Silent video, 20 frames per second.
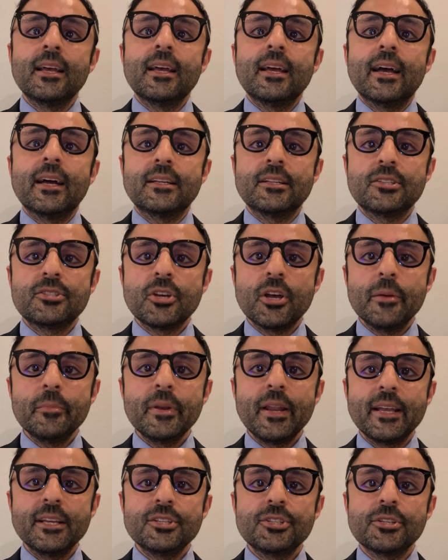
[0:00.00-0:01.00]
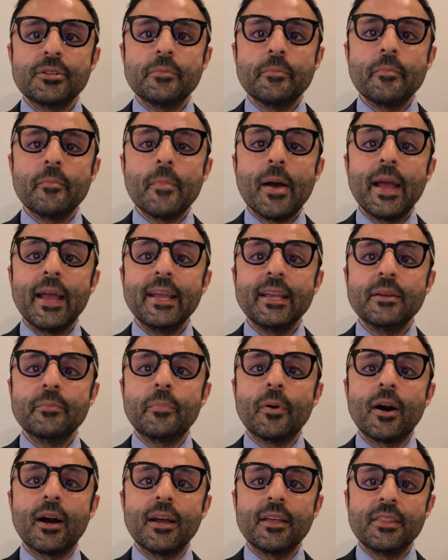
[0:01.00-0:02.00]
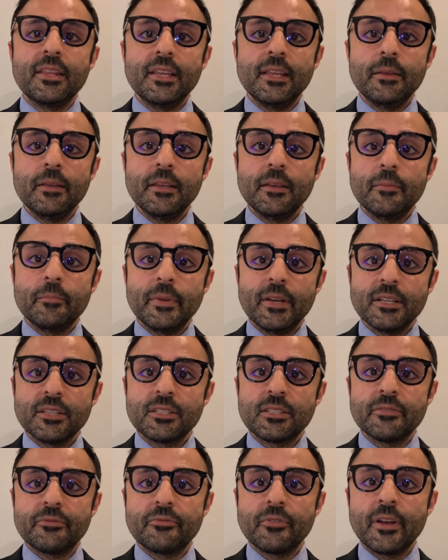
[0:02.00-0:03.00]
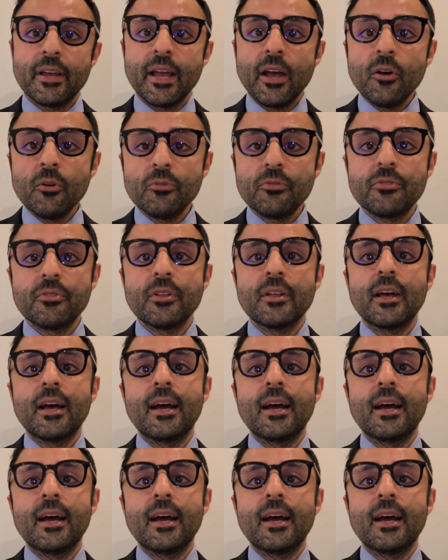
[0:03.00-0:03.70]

a determination made by the Minister for Health